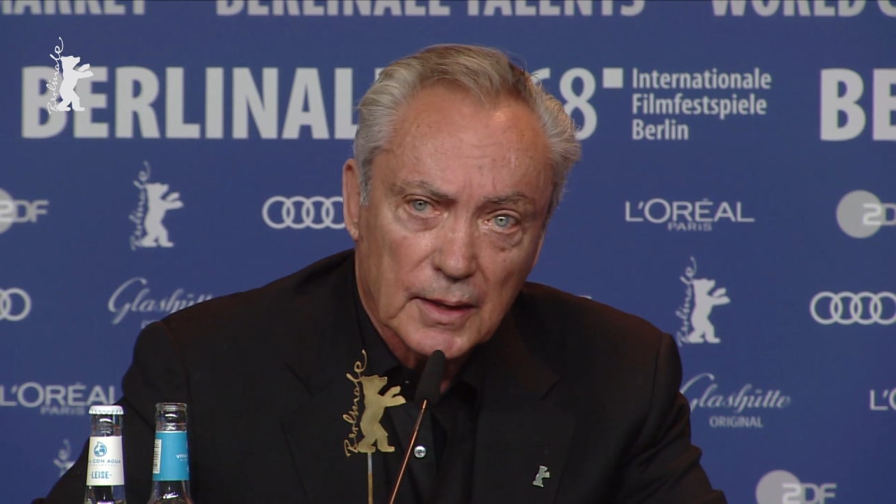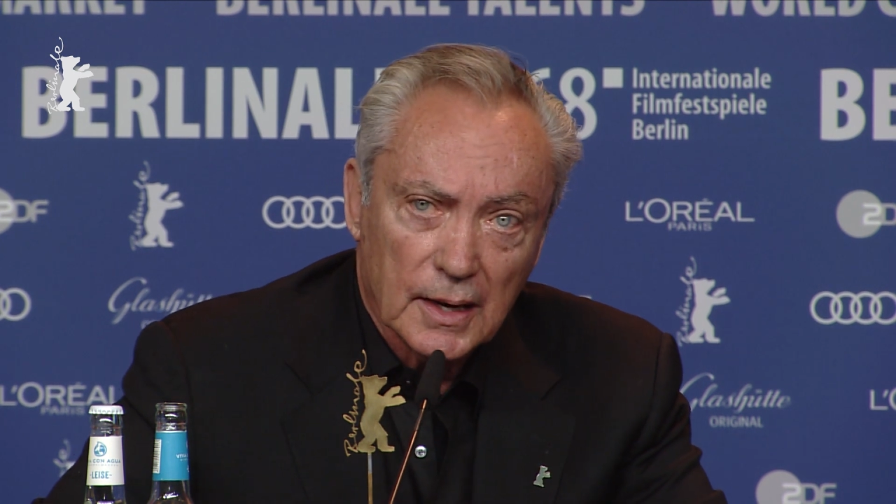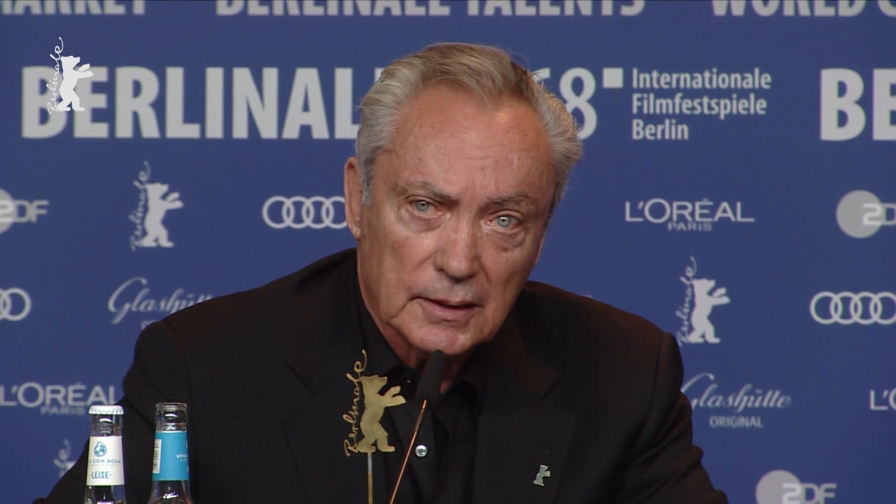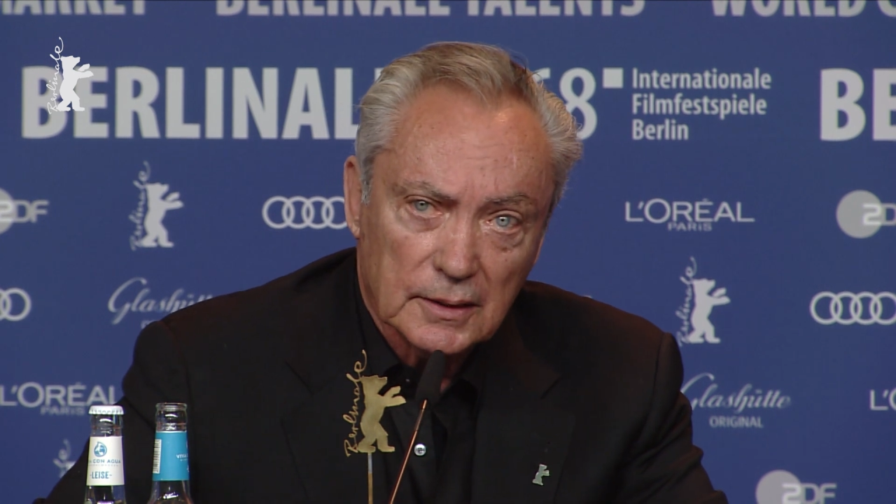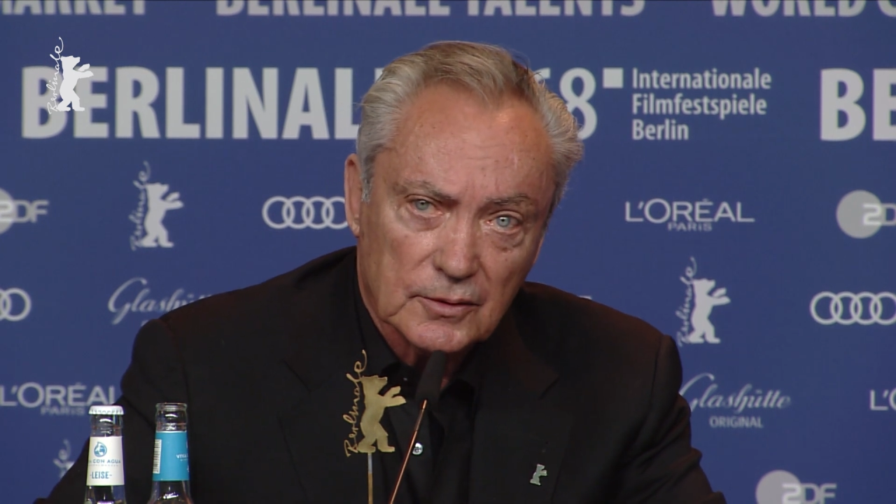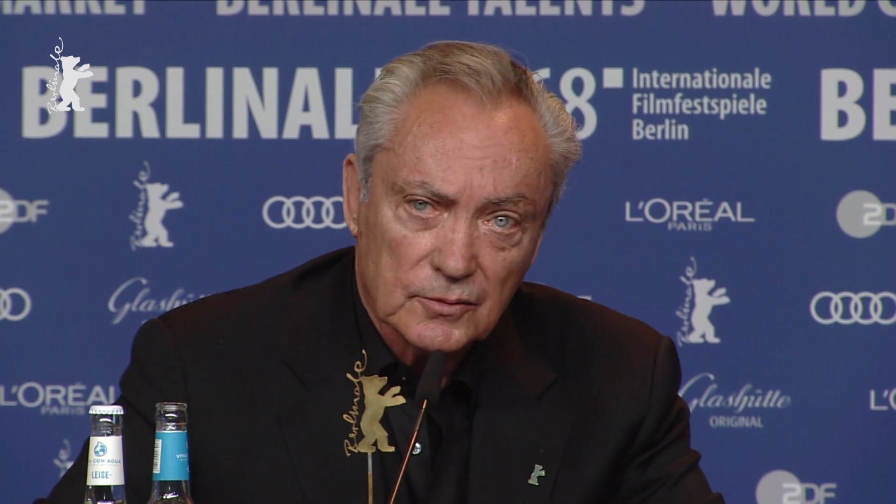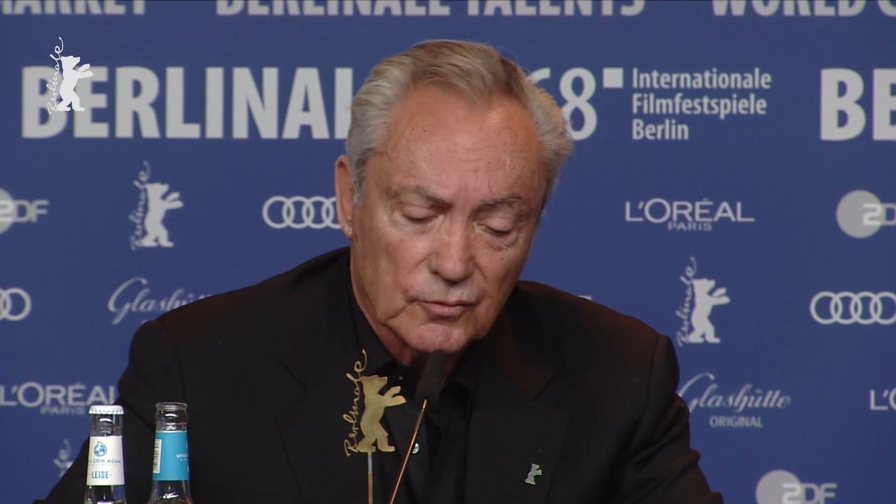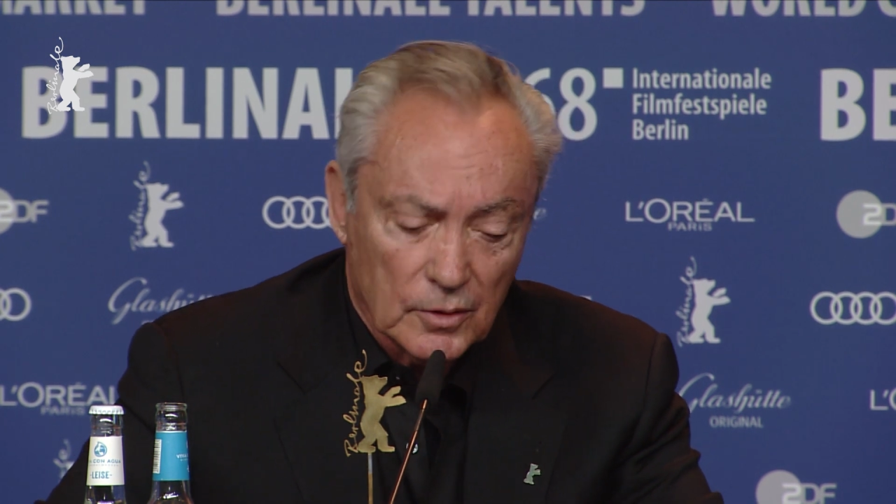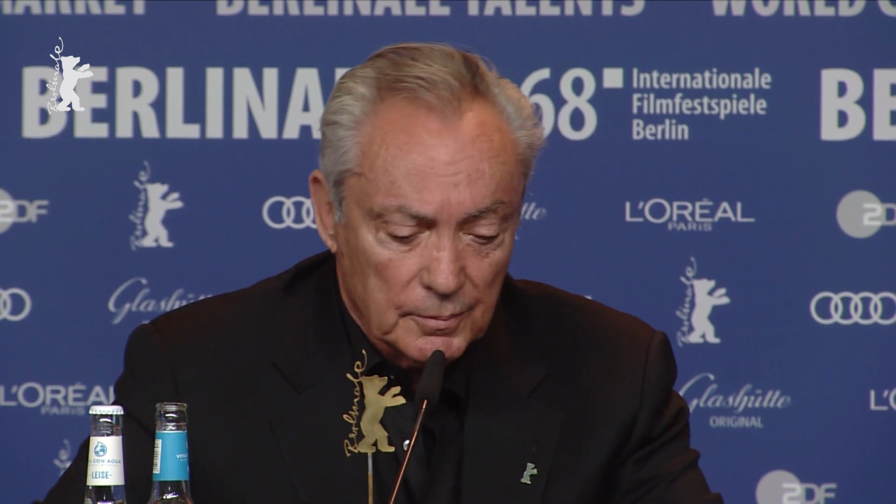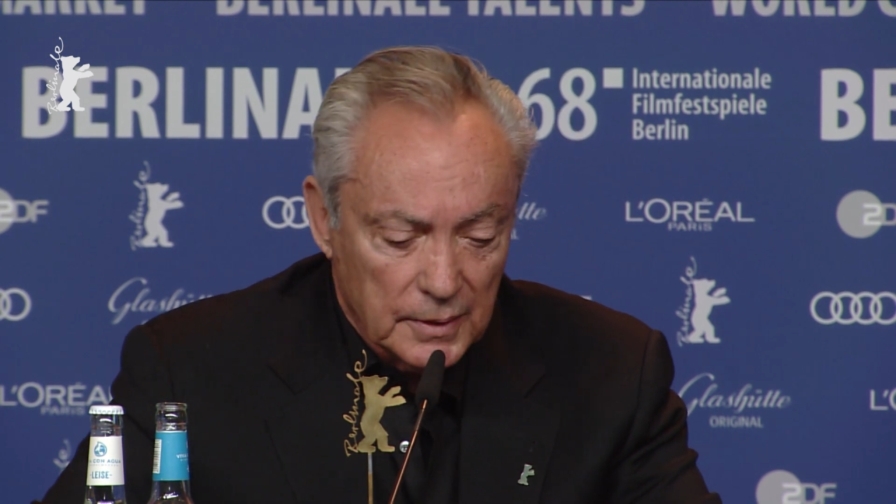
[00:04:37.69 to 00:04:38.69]
and it's
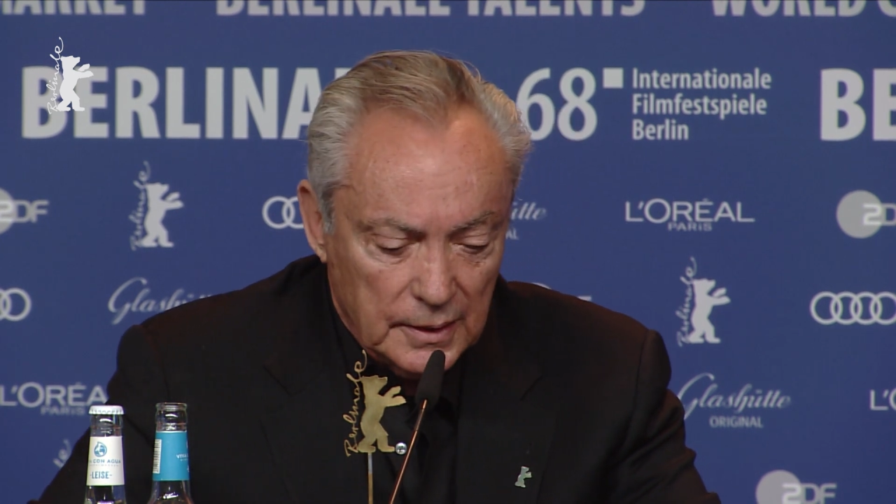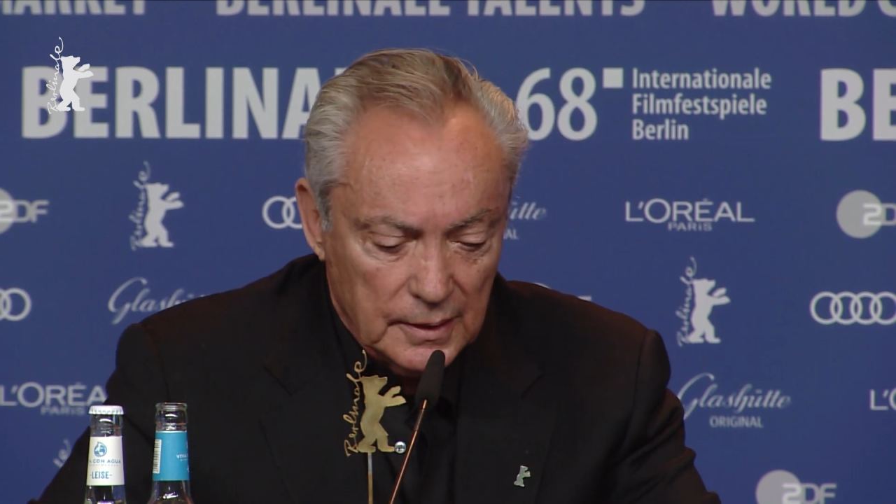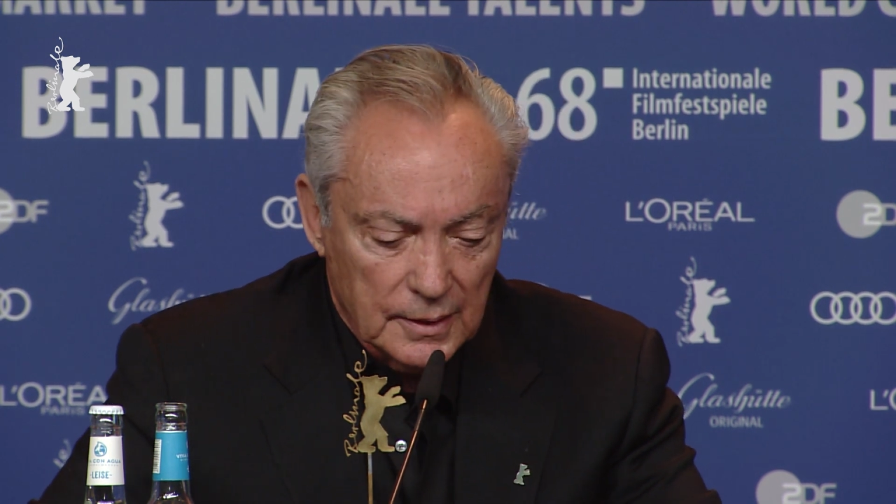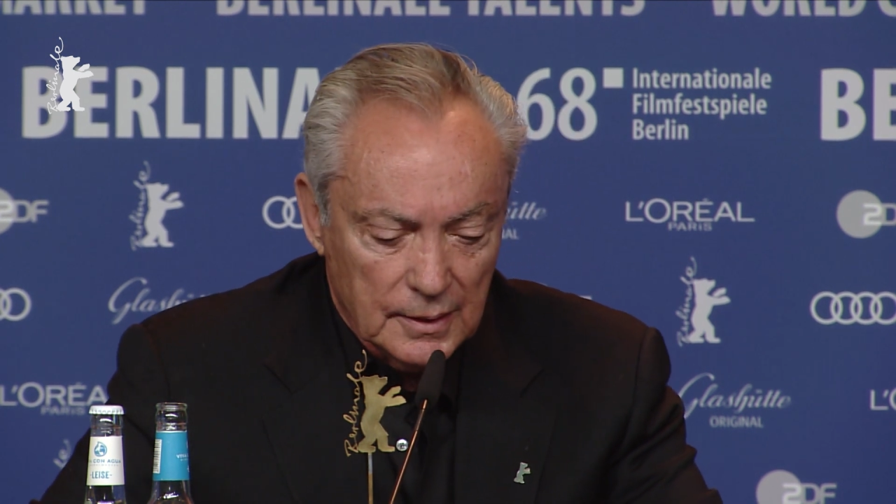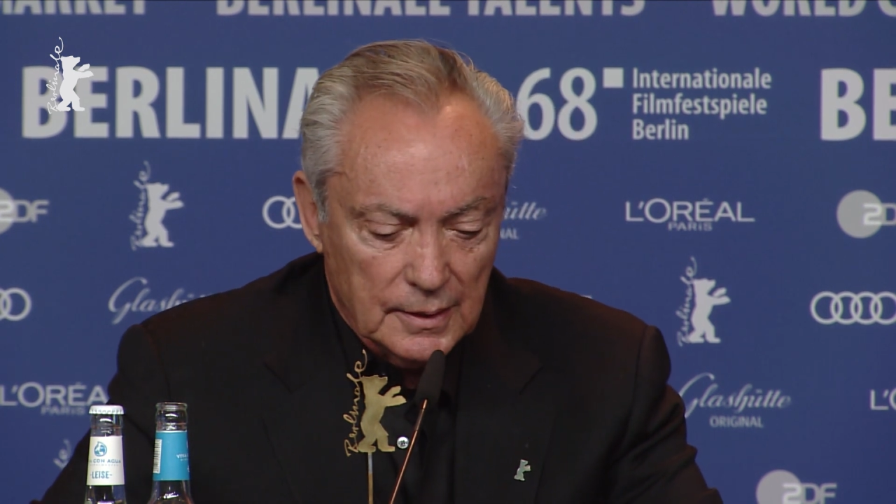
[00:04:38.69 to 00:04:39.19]
for me